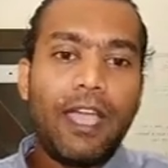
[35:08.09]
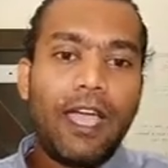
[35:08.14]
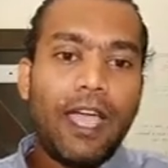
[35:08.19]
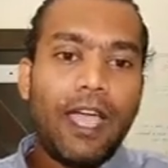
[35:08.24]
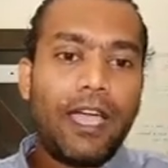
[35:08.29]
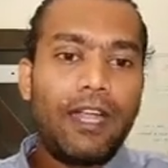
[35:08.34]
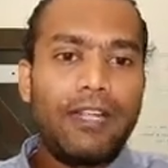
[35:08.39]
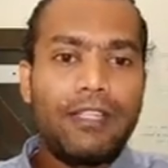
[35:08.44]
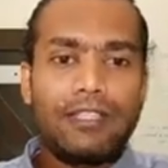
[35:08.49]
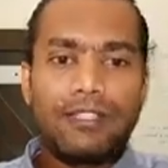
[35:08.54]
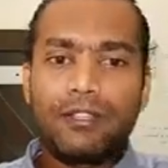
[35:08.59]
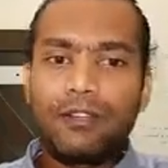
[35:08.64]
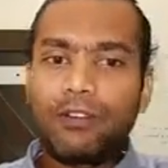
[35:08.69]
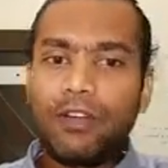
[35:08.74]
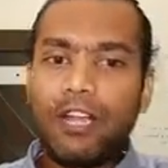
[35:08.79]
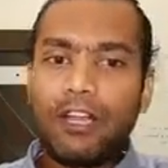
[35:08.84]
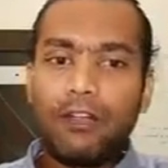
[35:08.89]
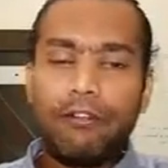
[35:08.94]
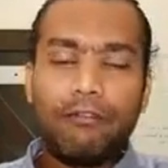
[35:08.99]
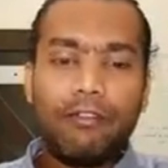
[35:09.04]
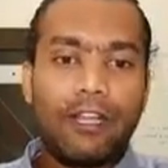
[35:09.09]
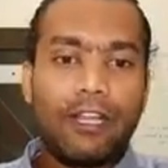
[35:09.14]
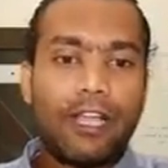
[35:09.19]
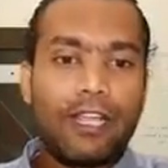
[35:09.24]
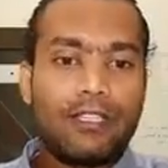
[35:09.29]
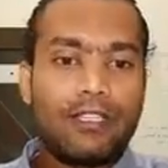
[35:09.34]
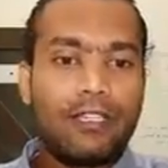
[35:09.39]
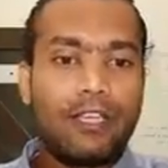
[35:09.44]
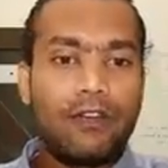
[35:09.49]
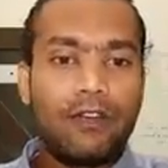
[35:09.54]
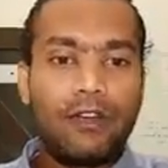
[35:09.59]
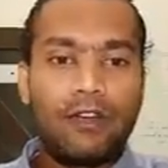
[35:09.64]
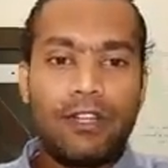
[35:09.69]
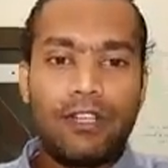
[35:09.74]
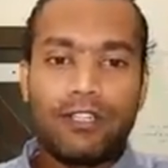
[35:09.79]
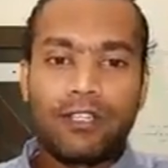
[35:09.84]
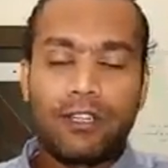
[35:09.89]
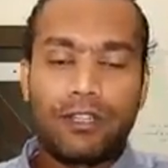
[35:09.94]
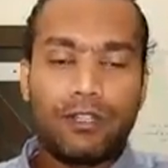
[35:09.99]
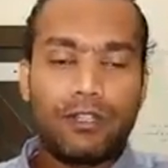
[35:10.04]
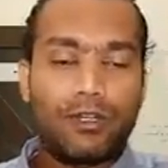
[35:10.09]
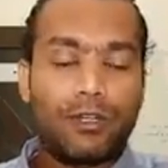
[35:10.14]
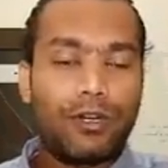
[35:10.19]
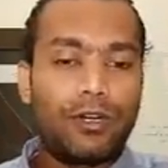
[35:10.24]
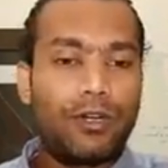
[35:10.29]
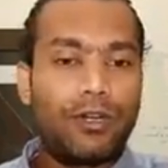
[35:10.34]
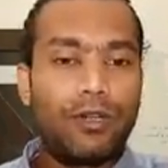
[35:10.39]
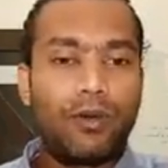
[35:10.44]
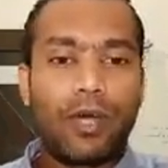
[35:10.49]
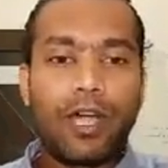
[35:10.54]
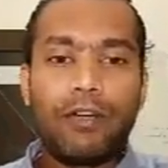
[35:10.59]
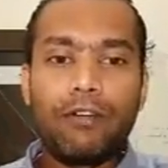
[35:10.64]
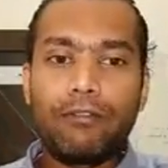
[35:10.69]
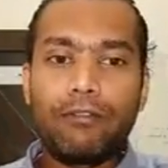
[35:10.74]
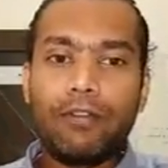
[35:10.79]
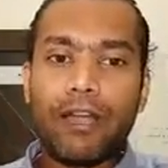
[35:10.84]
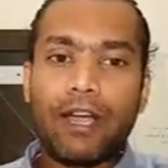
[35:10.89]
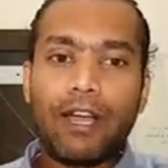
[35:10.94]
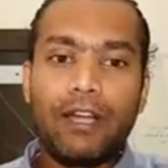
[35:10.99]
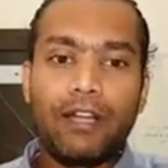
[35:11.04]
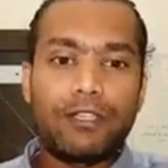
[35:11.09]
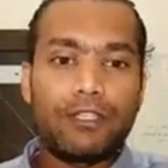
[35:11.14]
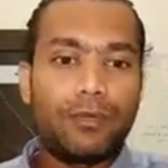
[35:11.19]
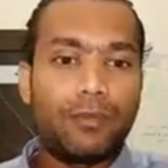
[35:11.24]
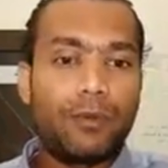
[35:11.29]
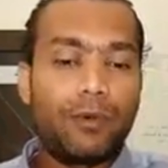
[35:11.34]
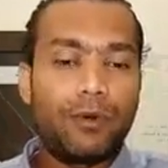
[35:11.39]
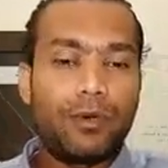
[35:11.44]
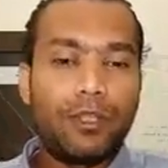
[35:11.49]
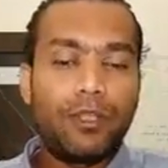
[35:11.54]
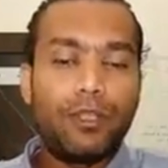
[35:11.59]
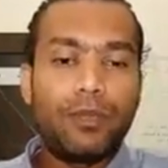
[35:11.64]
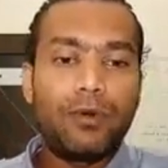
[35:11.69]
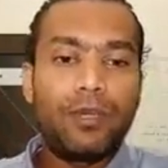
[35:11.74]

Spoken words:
And it's great and fantastic. You're a researcher, you have your faculty supporting you.